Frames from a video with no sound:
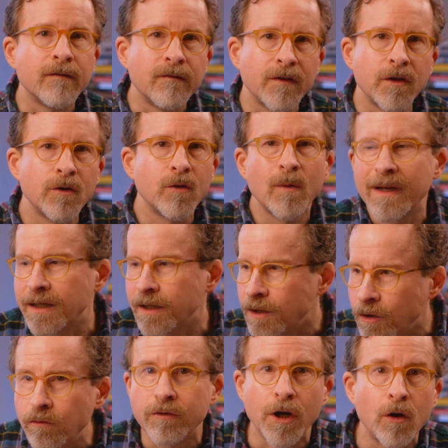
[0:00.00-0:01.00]
view and
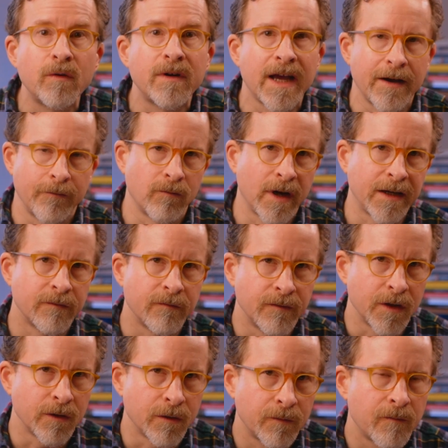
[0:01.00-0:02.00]
you don't have right
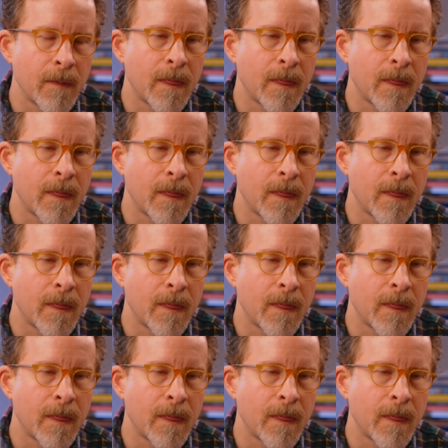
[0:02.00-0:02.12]
view.